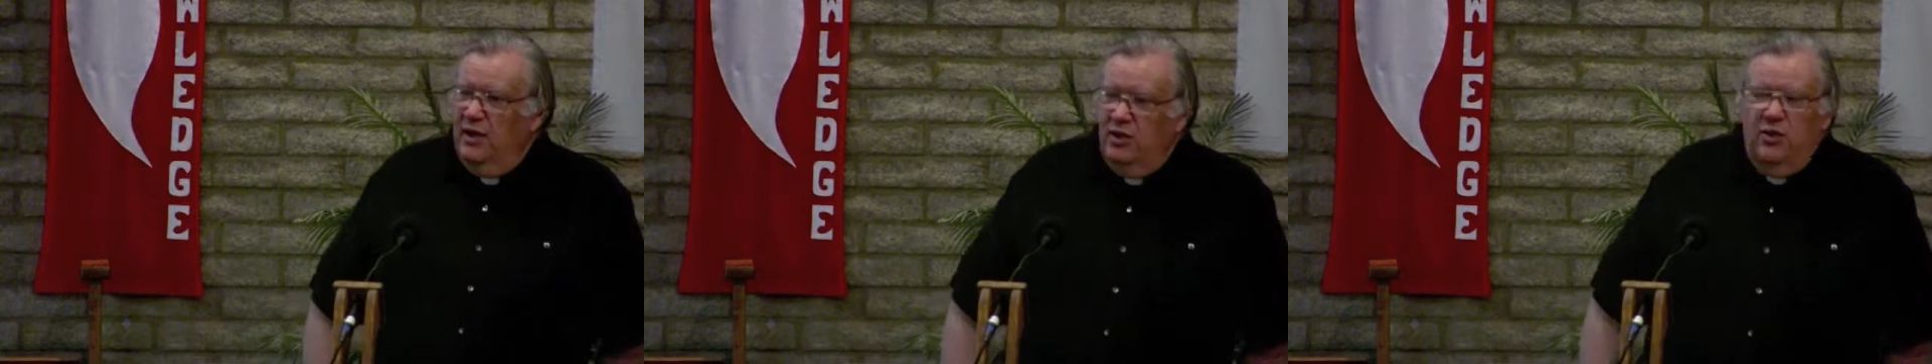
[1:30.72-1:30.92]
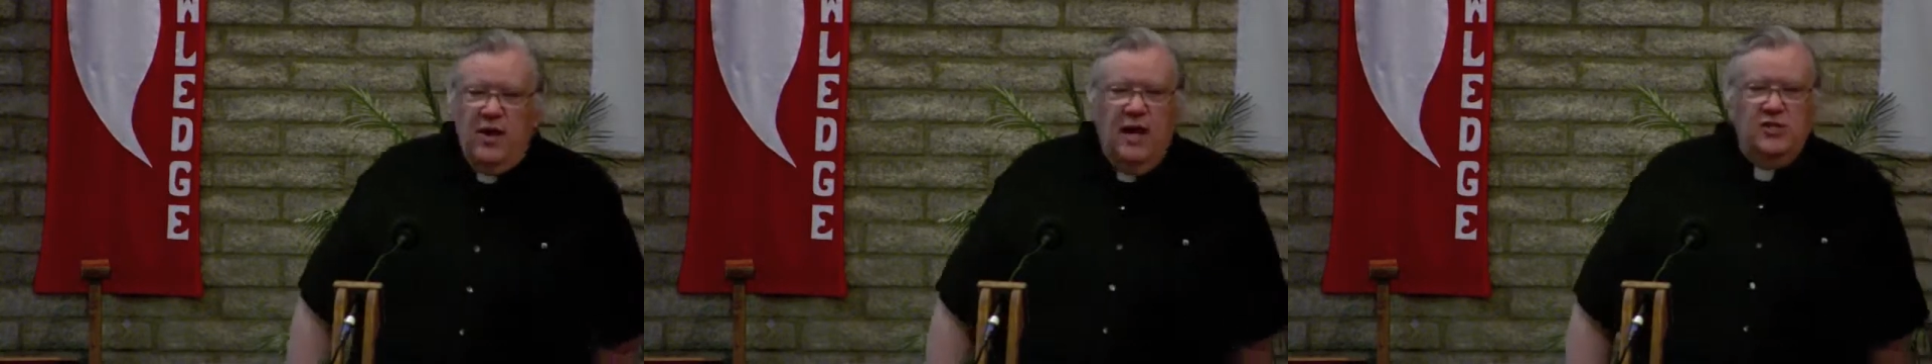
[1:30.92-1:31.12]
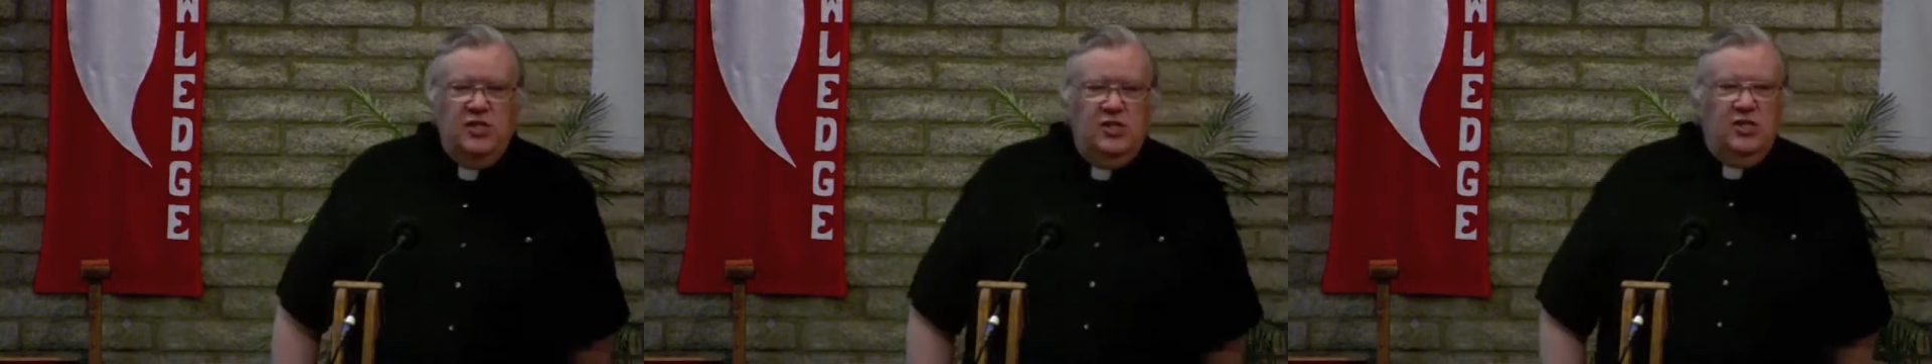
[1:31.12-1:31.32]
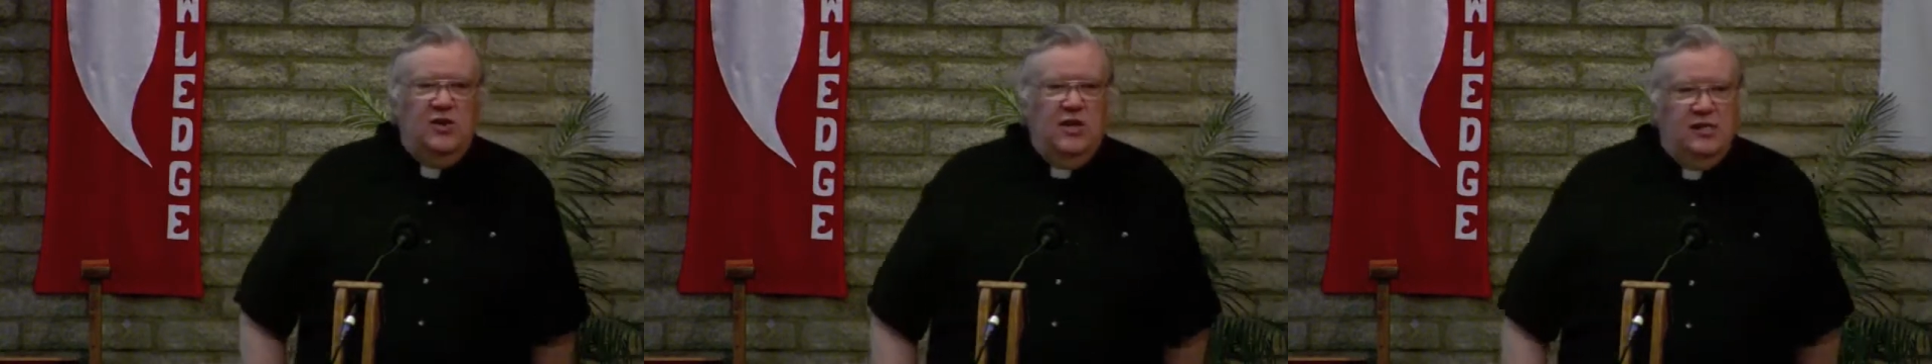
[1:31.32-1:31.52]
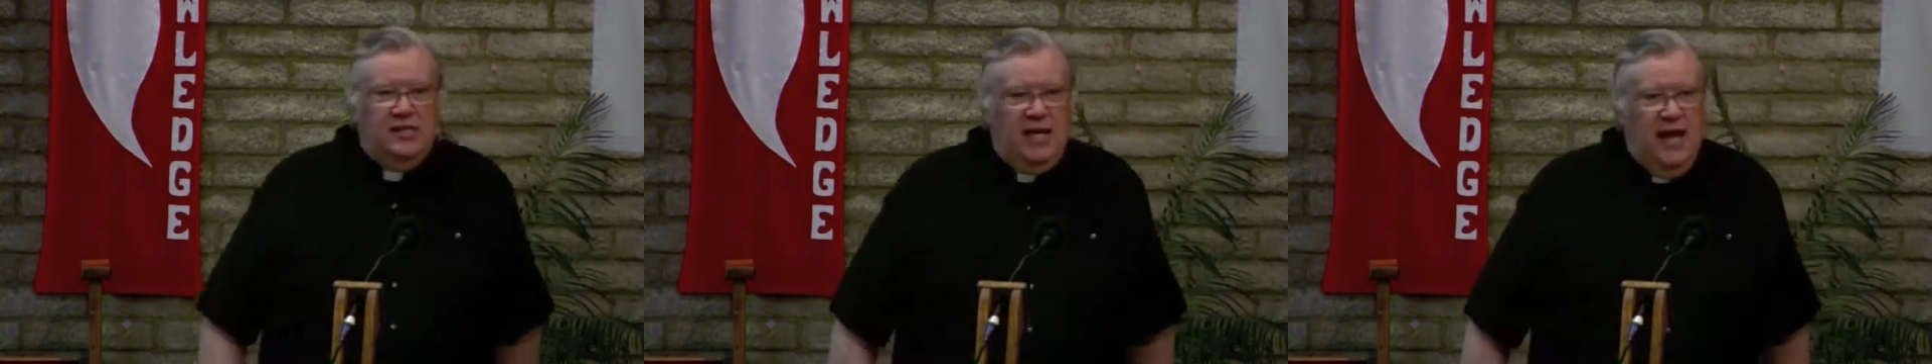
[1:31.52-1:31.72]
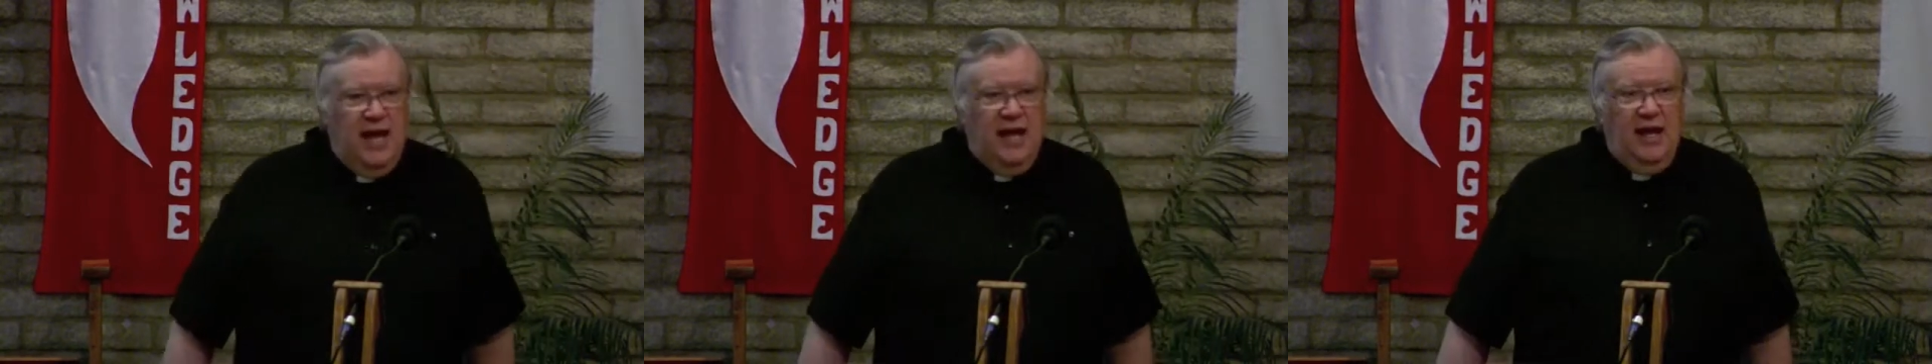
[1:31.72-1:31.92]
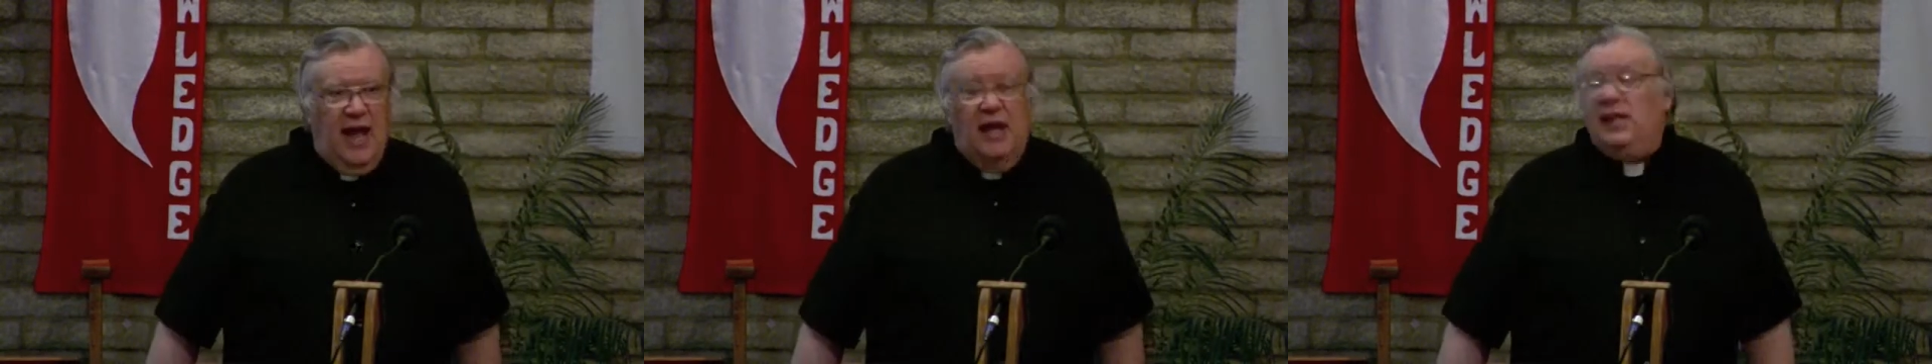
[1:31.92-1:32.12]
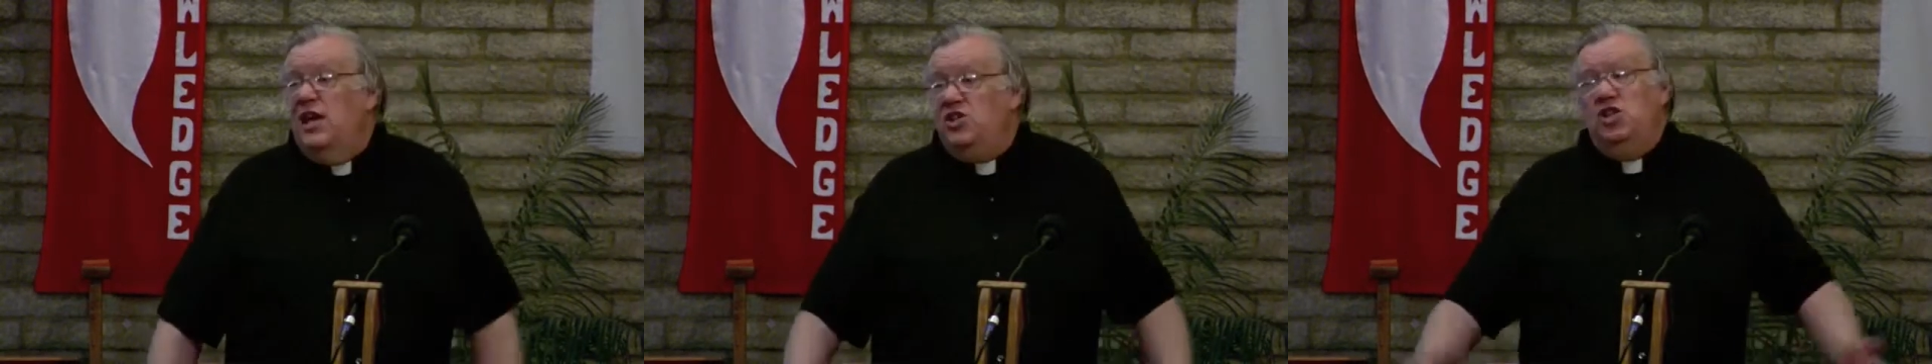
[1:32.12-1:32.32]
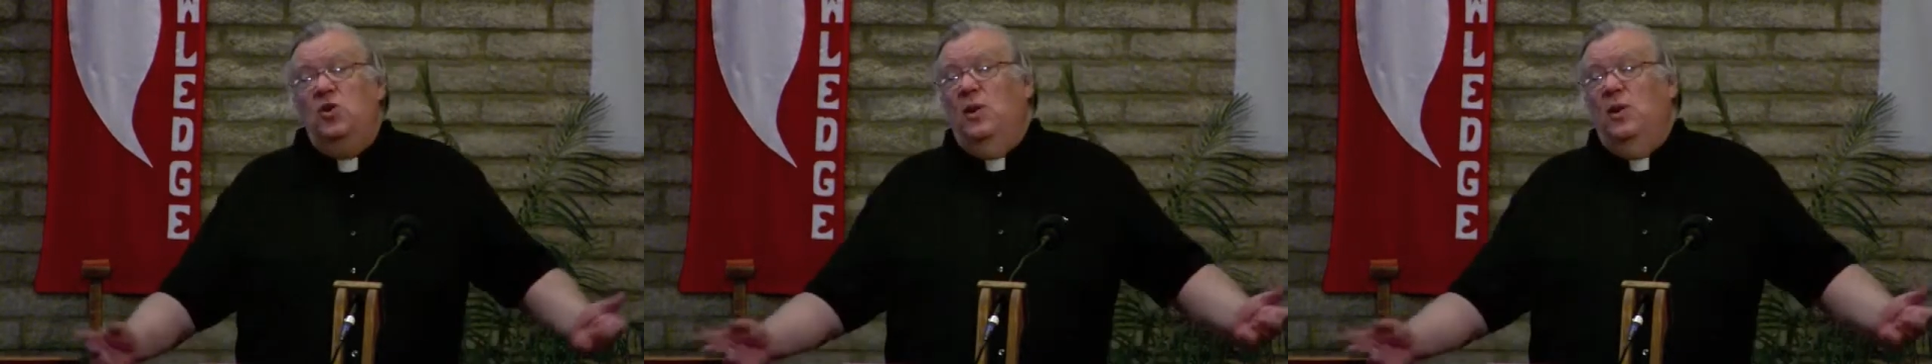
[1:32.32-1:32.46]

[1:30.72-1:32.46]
You're not just going to say, unless